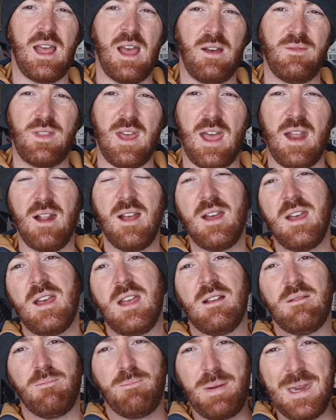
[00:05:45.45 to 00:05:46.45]
to have that
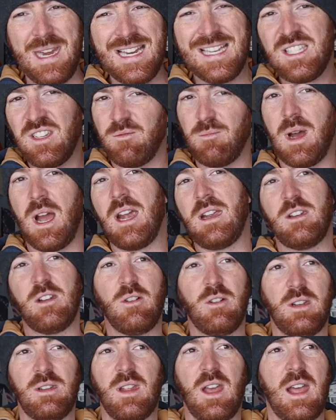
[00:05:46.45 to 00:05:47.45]
peace of mind
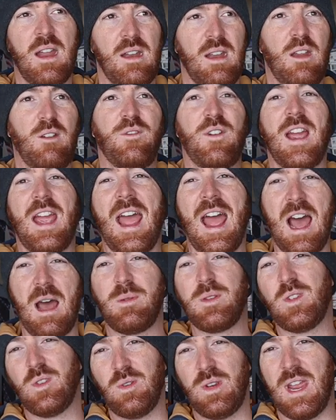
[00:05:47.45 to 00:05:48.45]
knowing that if I
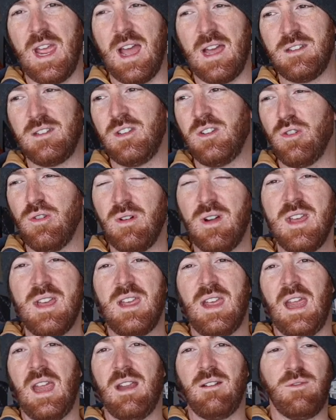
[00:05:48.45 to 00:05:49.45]
absolutely had to,
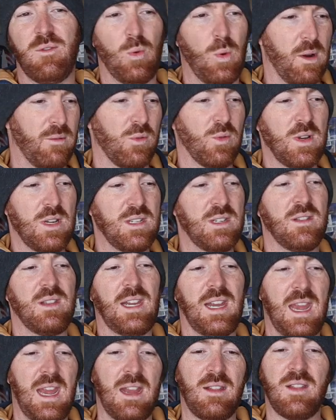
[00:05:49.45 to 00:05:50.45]
and for whatever reason
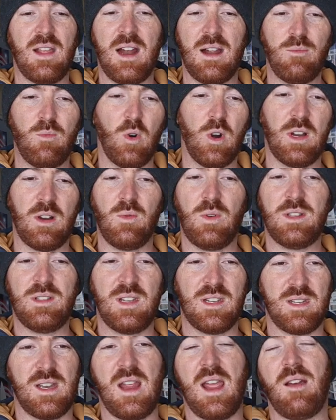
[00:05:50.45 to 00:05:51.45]
the can that I'm working with
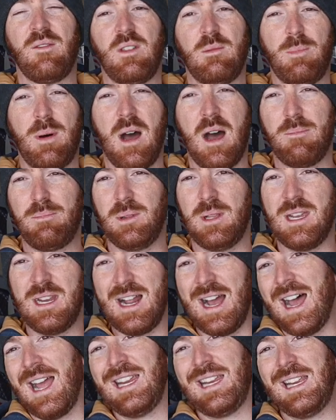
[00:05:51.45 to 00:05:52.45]
doesn't have the pop
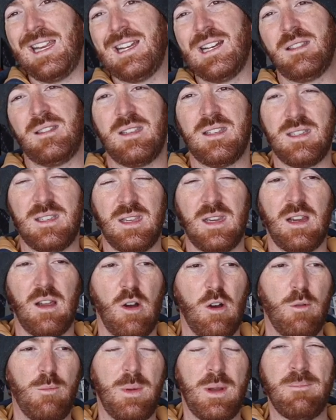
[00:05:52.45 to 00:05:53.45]
lid, I can cut this thing
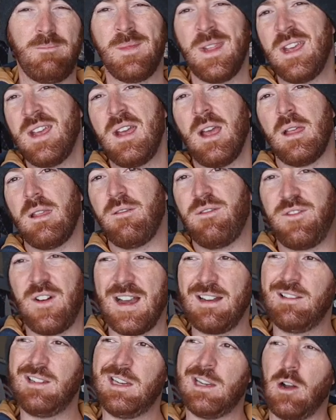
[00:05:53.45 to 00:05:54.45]
open. And then
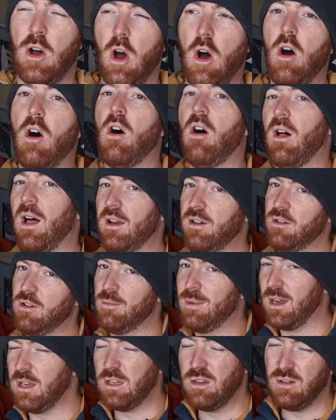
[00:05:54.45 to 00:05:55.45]
finally an awl. I don't know
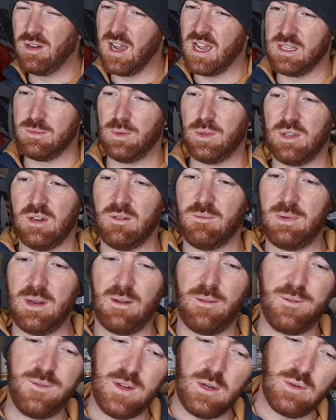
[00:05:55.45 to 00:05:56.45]
about you guys, but there have
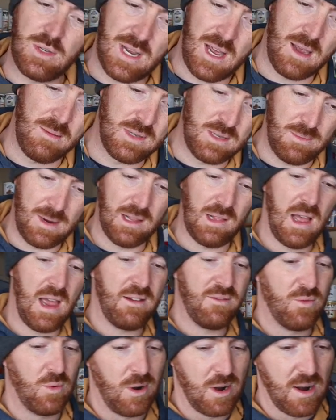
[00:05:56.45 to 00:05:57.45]
been a few times in my
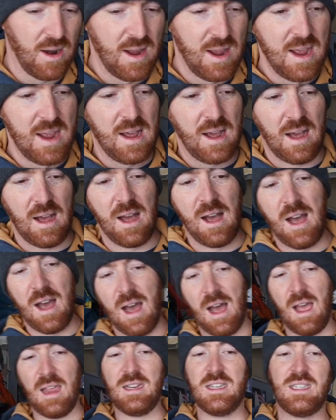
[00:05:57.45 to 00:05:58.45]
life where uh,
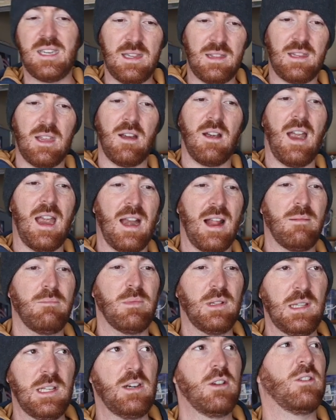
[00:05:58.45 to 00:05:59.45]
I sit there and
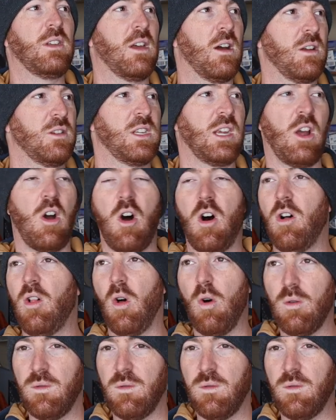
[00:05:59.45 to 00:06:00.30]
I'm literally hunting all